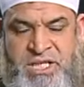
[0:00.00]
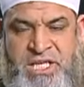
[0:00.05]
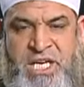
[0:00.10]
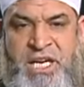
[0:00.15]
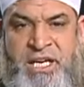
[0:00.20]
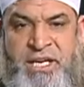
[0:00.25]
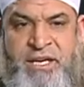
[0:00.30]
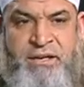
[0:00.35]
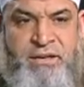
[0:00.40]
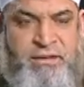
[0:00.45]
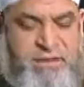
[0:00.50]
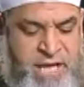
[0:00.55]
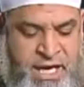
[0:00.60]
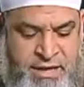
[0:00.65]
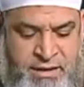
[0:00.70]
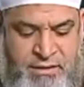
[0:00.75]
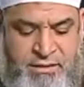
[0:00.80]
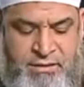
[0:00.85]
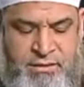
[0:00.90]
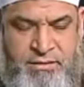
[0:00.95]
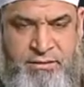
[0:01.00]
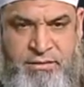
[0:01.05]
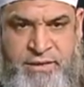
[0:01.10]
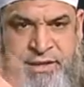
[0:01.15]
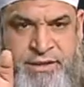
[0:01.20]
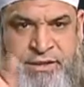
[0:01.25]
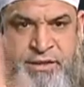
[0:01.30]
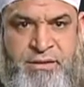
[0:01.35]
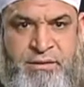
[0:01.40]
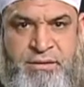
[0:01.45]
stealing, done,
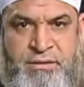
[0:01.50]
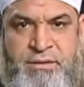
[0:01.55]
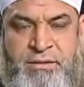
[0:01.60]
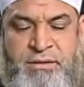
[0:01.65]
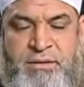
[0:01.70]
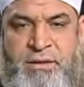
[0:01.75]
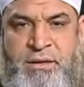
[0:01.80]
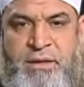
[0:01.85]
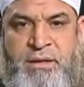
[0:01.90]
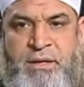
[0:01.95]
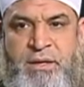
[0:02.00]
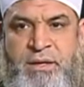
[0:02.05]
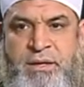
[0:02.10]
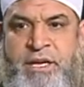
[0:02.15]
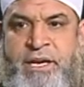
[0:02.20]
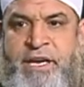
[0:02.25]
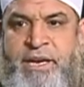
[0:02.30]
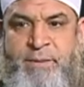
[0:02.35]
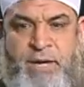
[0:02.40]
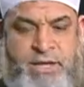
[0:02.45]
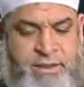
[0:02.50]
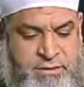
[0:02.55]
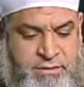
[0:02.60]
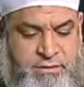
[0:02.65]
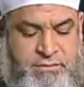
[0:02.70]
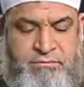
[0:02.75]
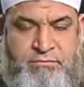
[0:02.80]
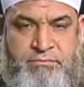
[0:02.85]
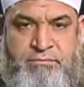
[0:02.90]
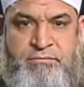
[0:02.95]
written. Thinking about